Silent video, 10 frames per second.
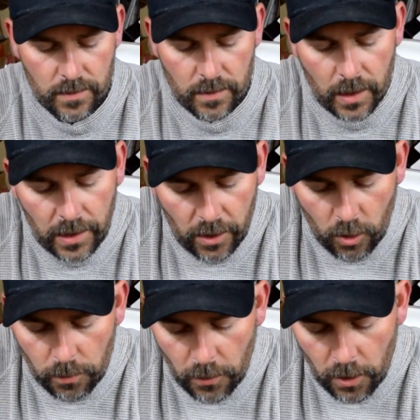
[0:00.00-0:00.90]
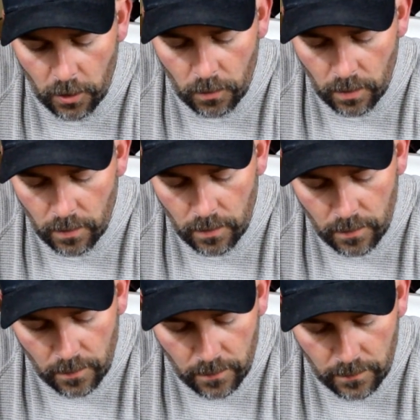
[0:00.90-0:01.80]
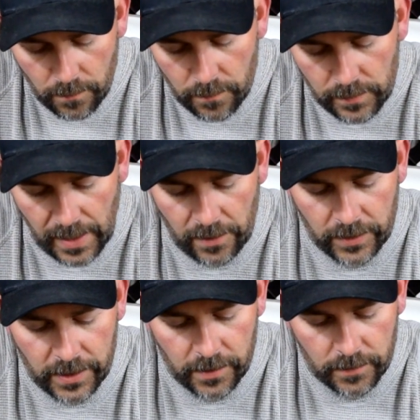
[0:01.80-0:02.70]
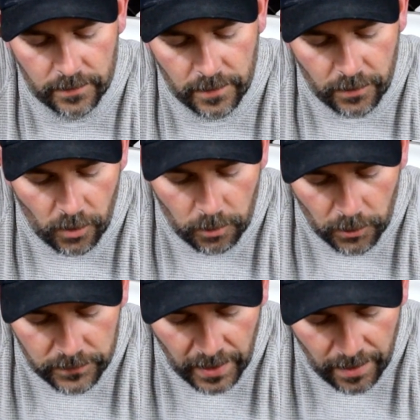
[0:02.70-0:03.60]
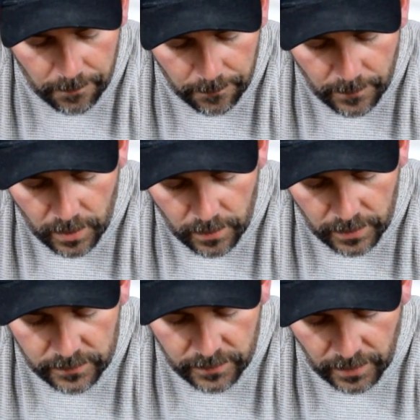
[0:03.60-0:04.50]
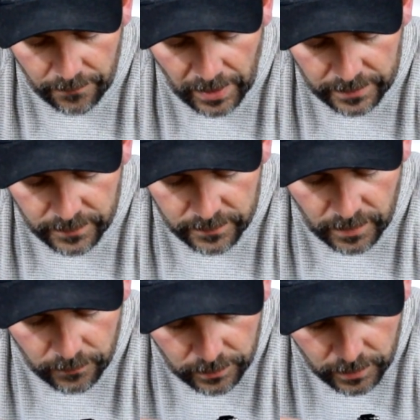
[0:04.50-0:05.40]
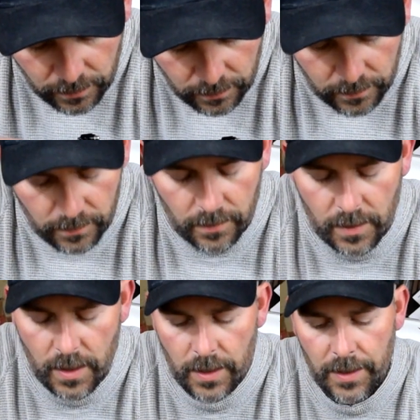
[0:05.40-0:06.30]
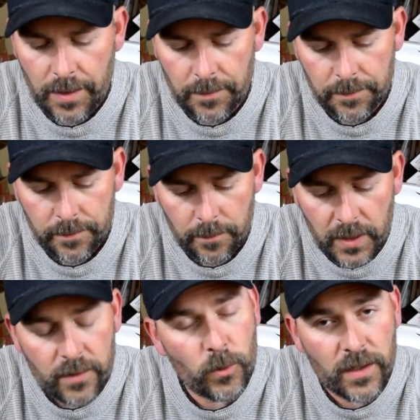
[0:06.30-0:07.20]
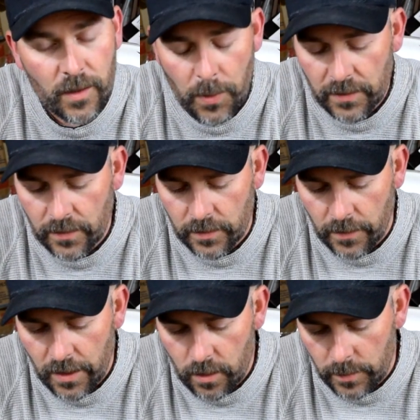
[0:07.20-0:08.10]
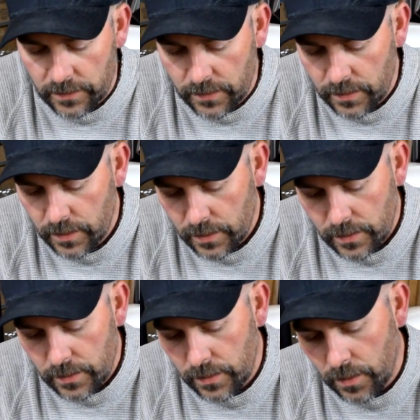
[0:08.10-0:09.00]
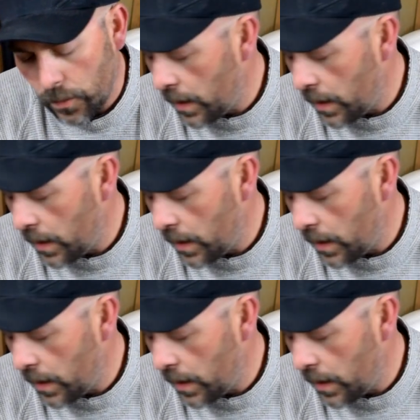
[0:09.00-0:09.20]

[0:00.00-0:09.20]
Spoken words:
a GoPro down here, a GoPro tab, and still have access to everything. But it really depends on your helmet. You know,